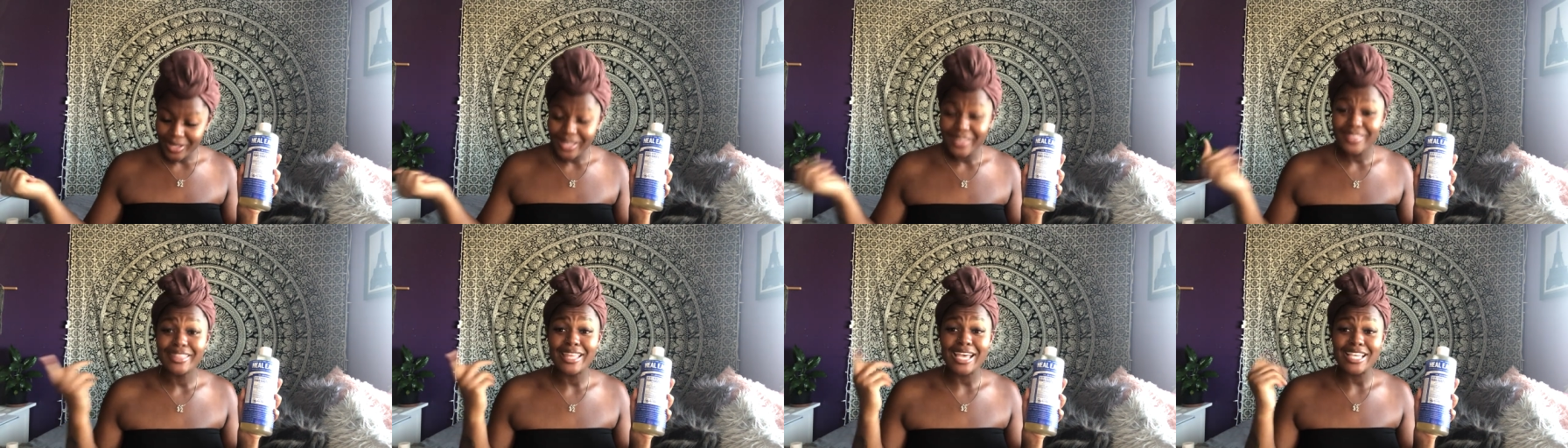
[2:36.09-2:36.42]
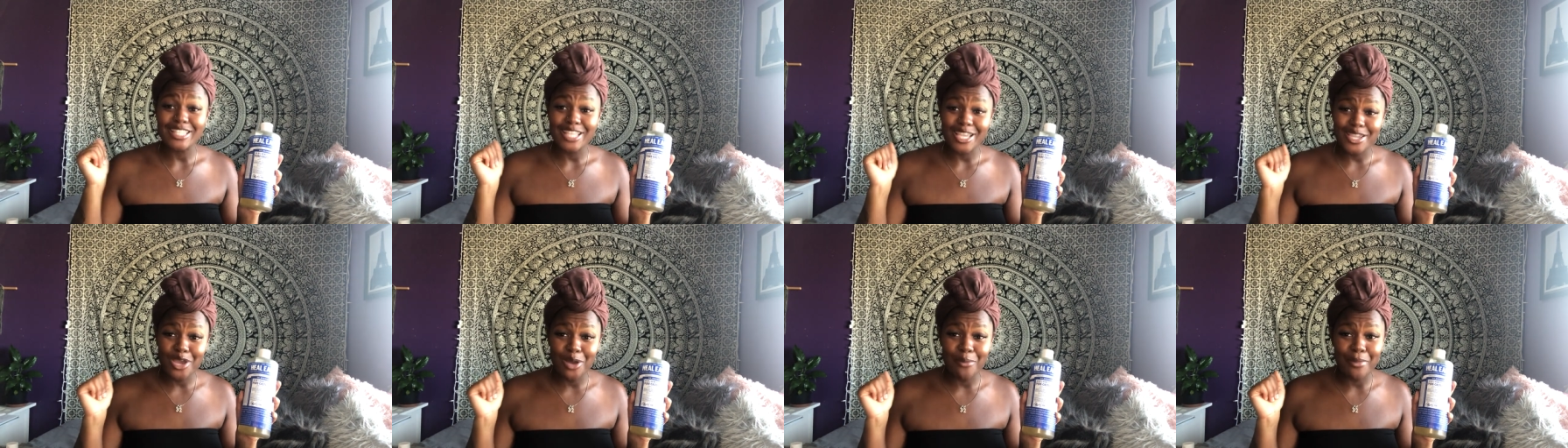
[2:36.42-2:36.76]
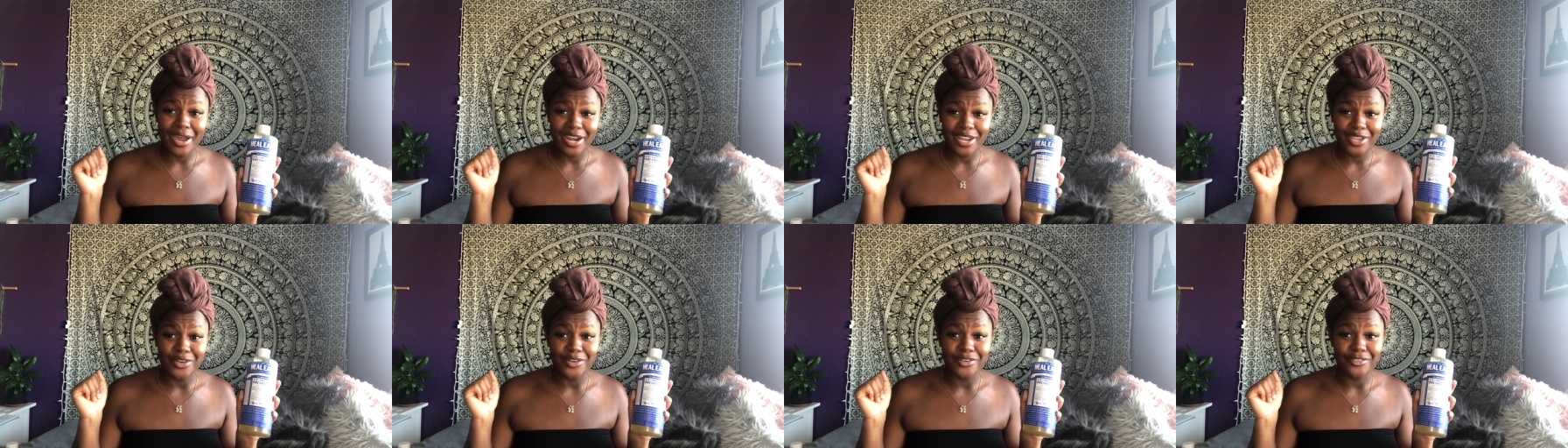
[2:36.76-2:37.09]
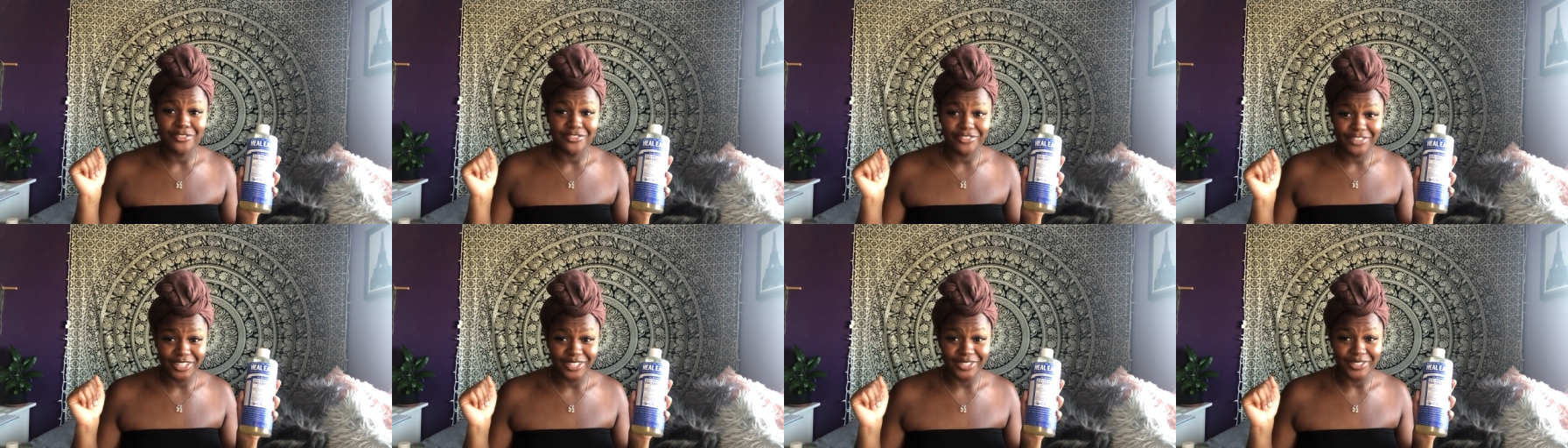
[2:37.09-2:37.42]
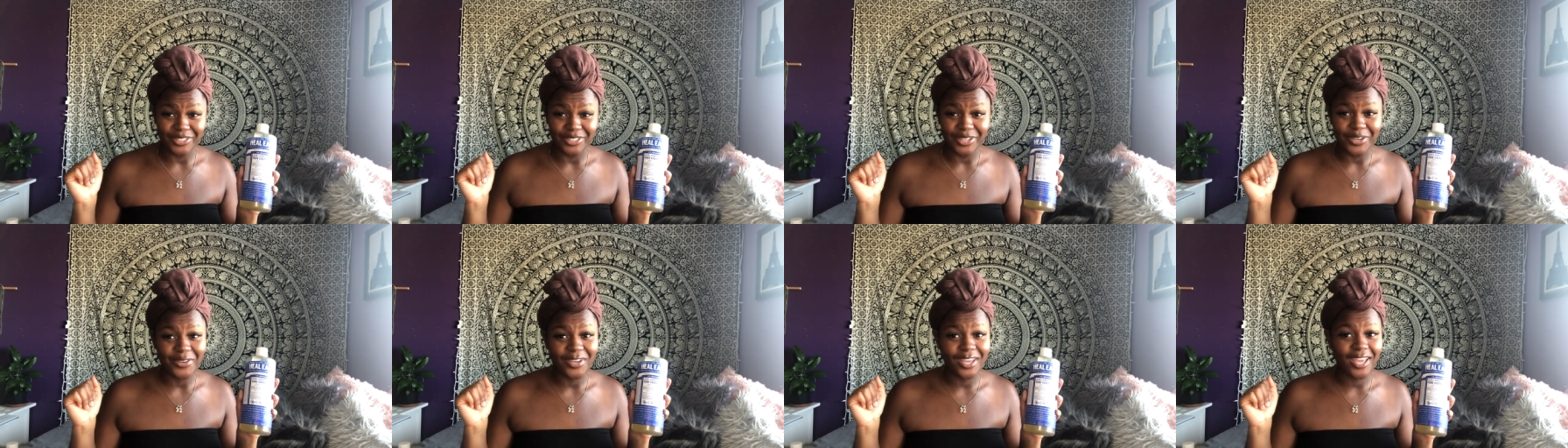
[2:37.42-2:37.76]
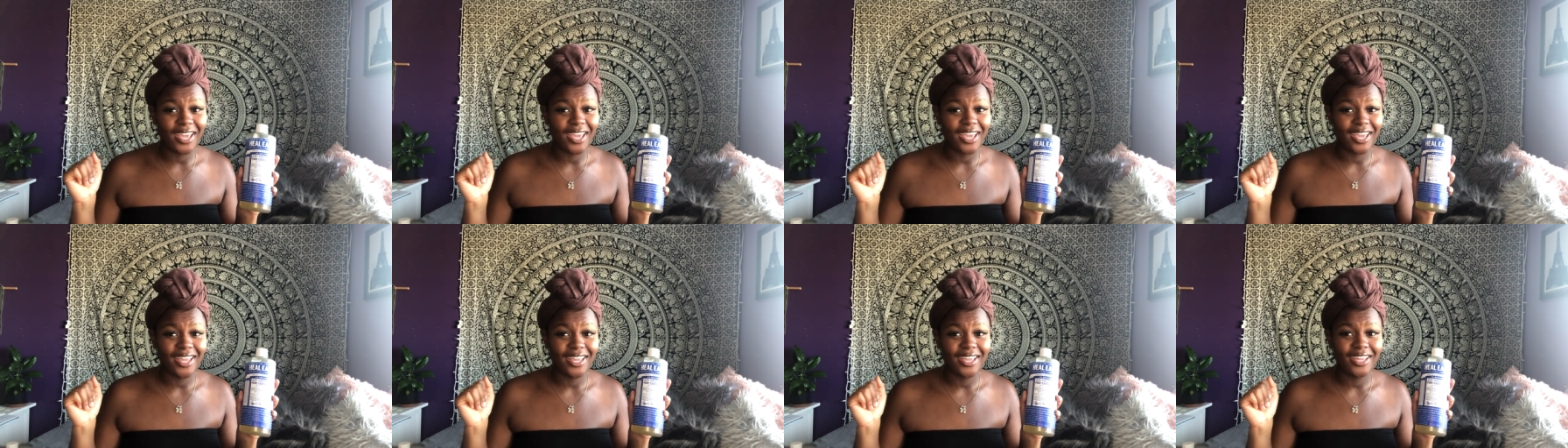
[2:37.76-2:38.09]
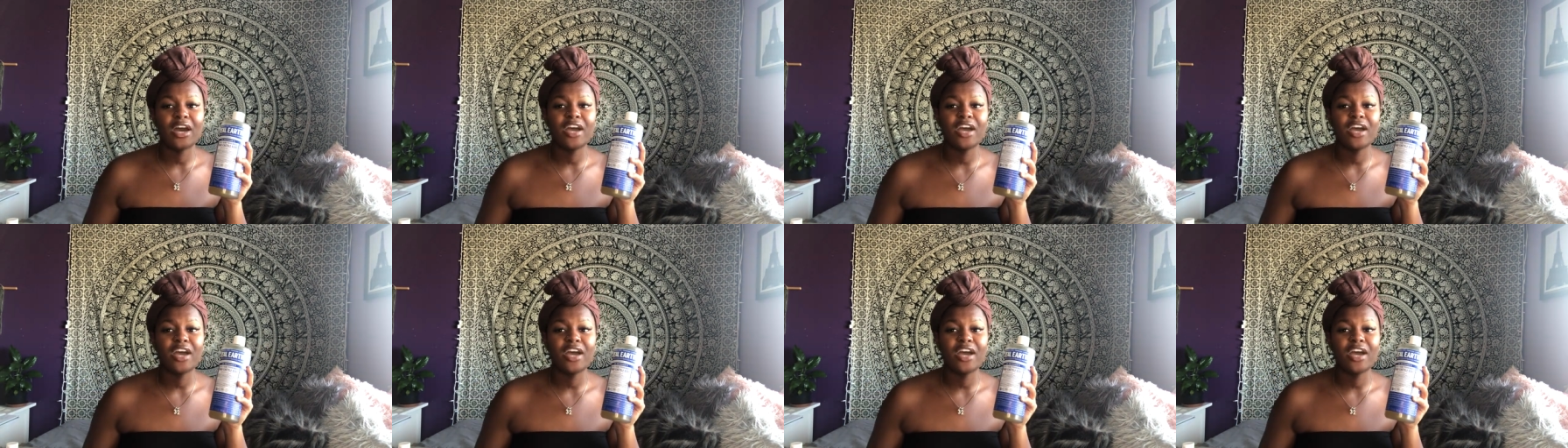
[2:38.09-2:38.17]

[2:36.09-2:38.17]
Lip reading: that's how your body gonna feel, okay?